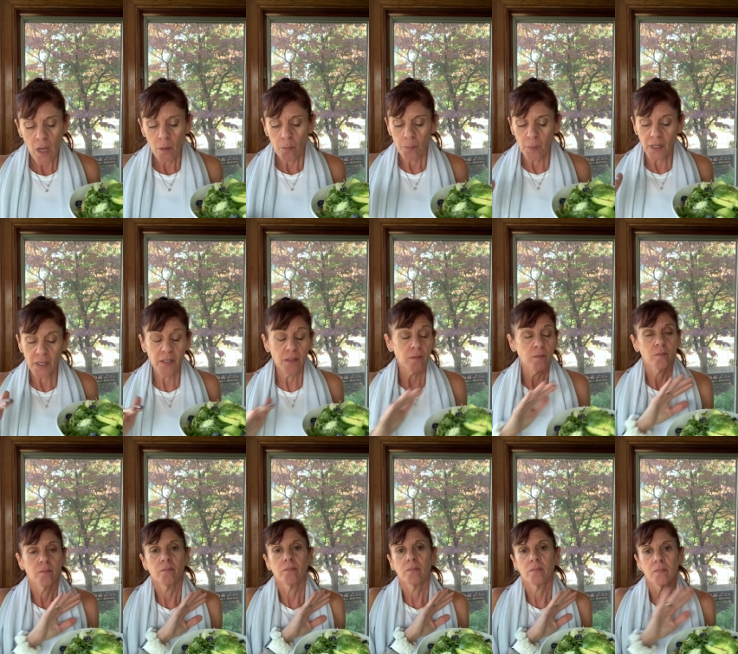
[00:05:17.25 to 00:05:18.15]
but
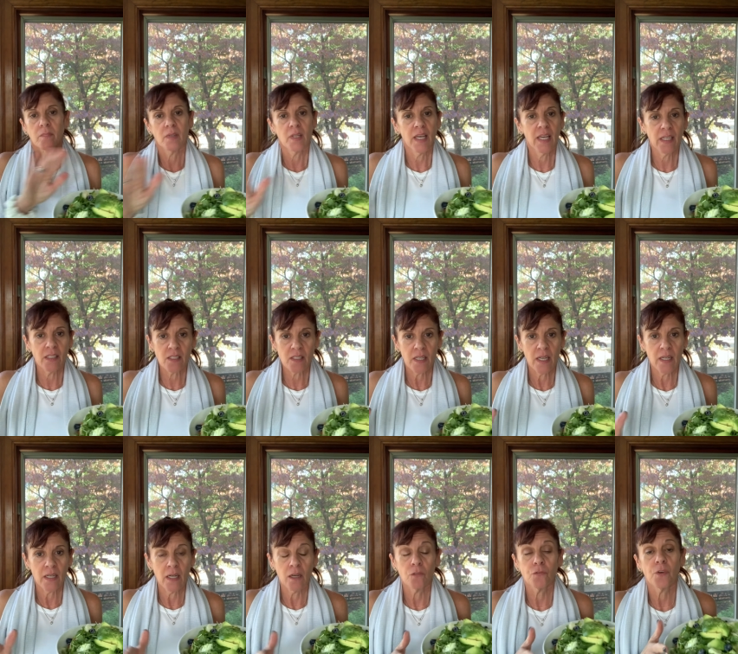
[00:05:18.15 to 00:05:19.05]
can't say
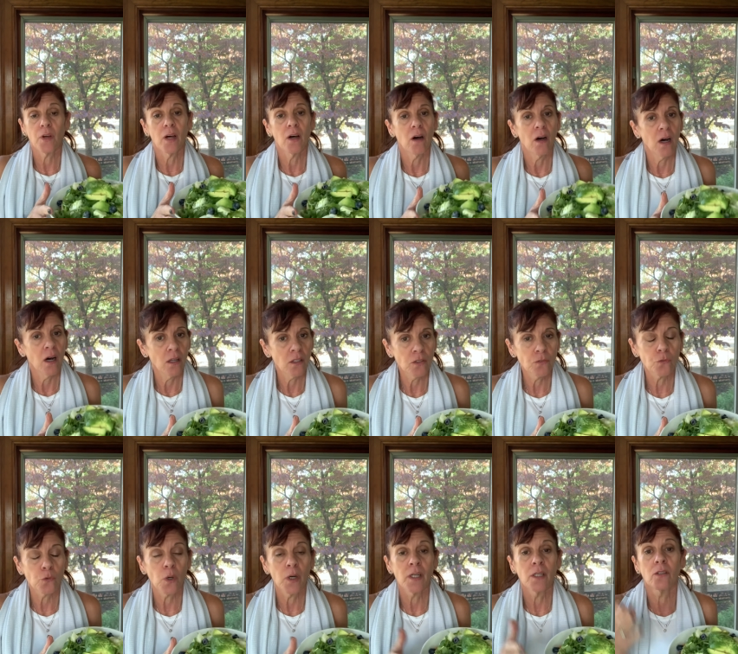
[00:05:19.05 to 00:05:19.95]
enough. Olive
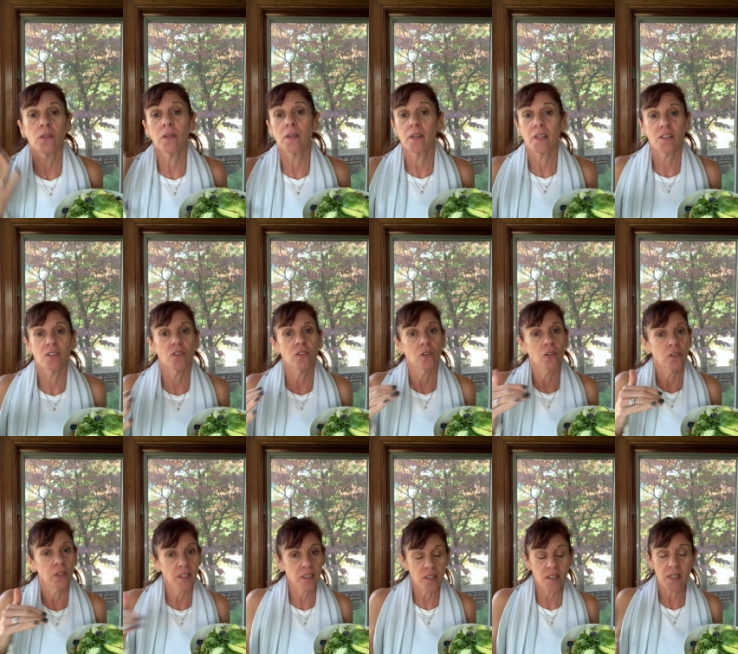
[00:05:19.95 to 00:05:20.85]
oil,
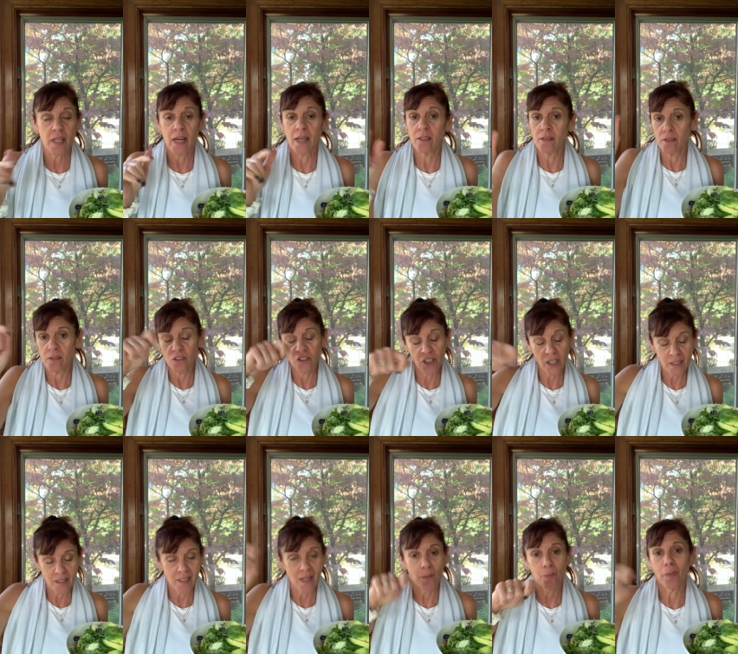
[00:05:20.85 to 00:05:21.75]
clicks that,
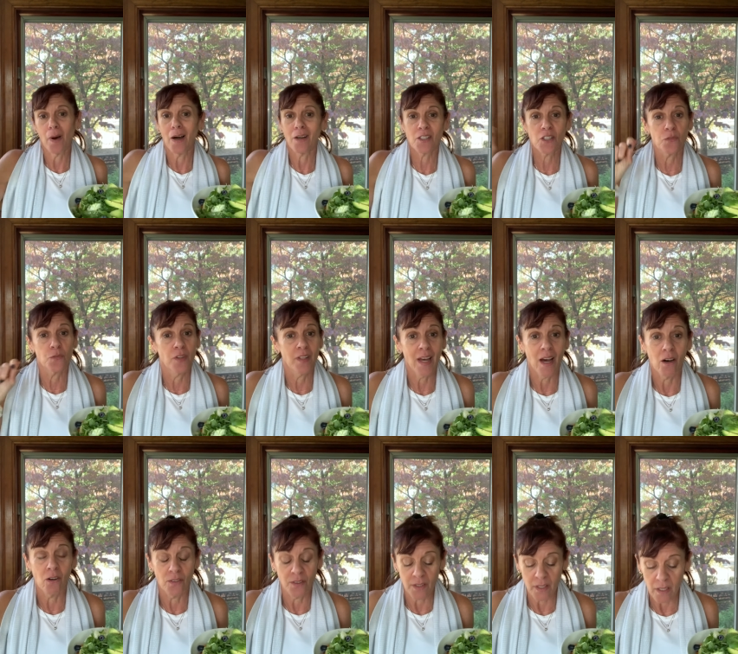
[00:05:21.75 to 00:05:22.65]
checks that box for the
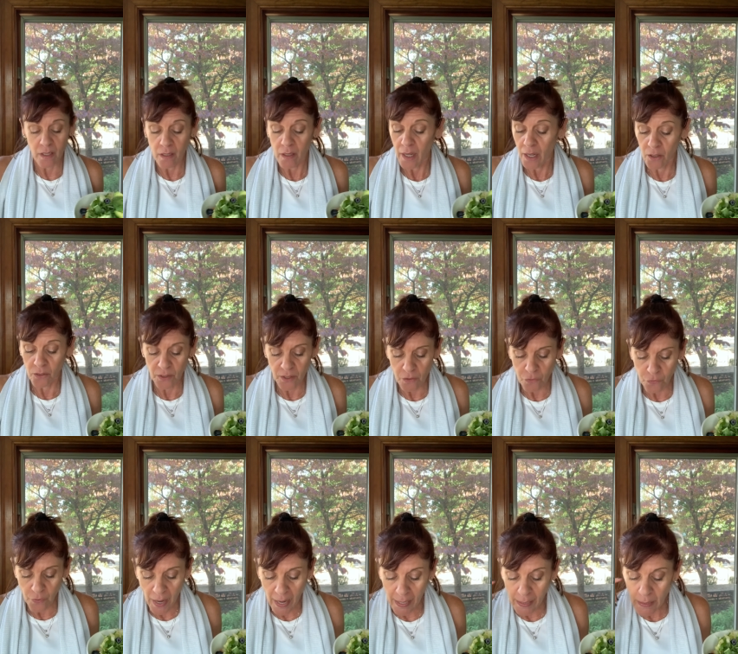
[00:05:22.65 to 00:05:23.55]
healthy, healthy
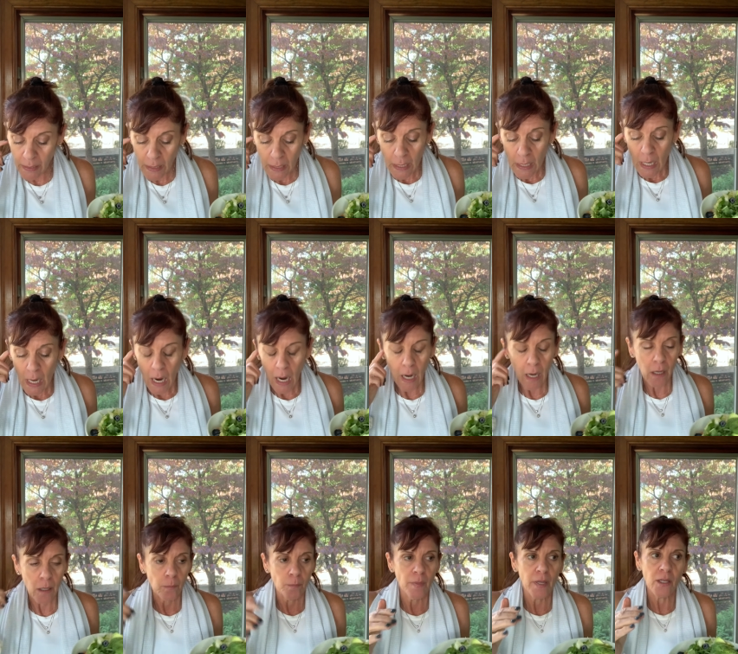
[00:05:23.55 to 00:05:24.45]
fat.
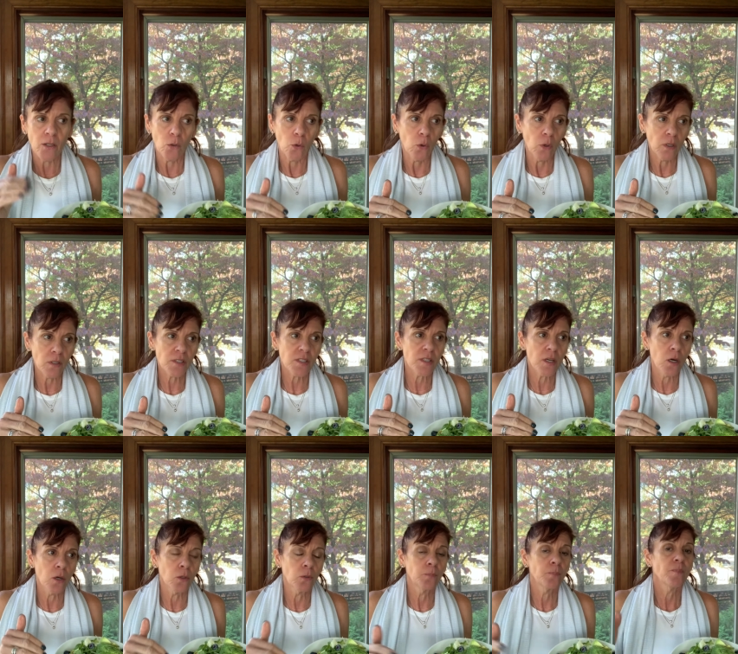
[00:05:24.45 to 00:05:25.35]
Um, it
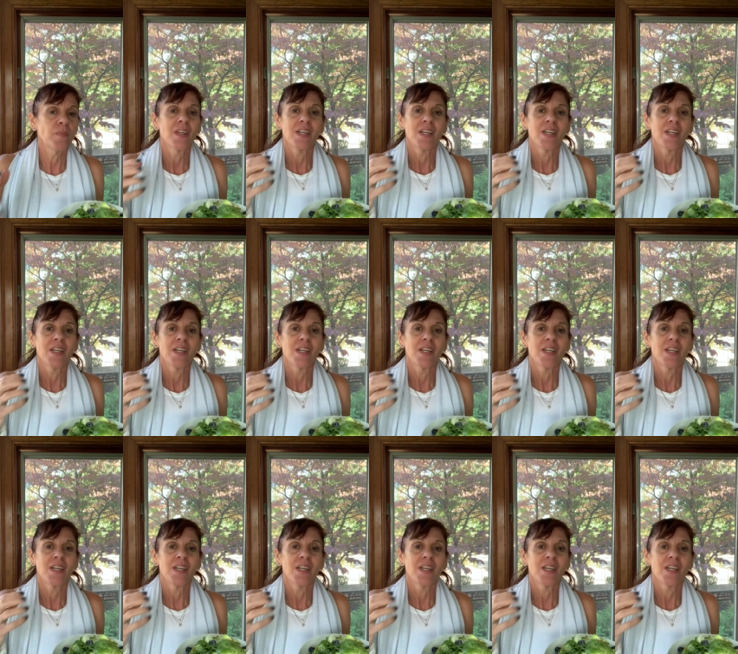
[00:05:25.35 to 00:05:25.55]
also